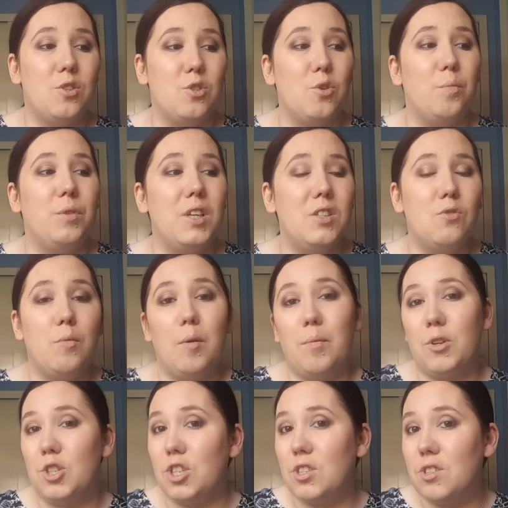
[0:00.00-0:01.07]
So please remember
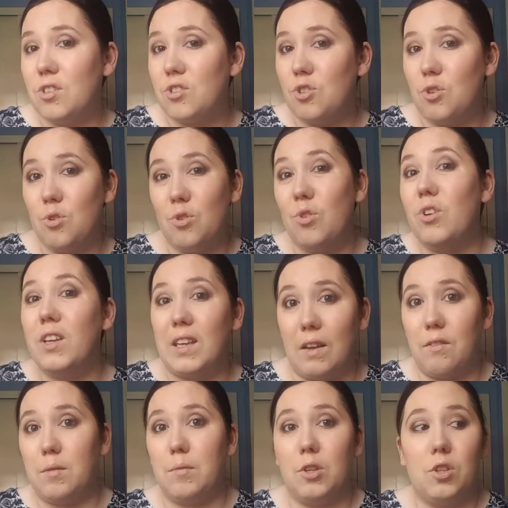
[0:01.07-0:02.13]
just to give
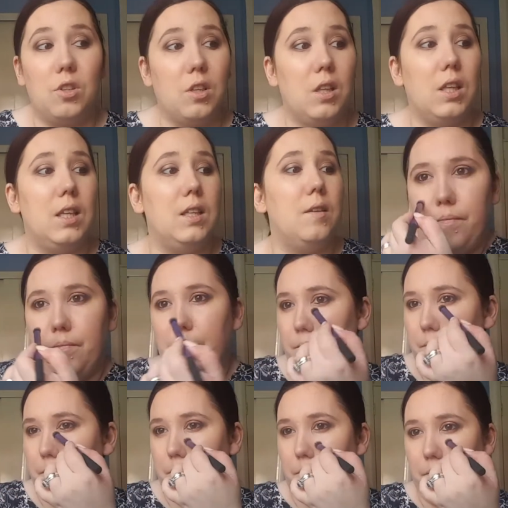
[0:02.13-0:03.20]
them a good clean.
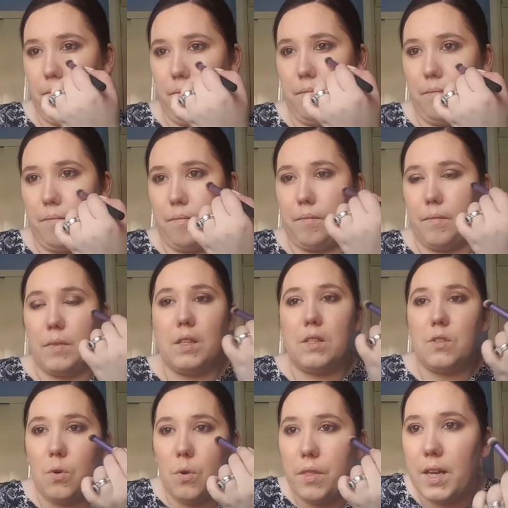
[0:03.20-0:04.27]

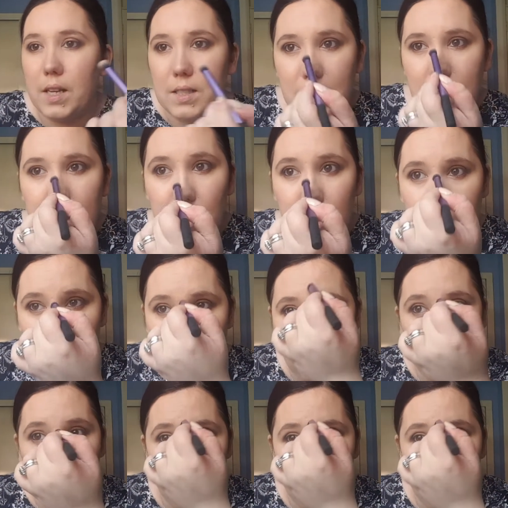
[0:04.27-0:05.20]
So that's that looking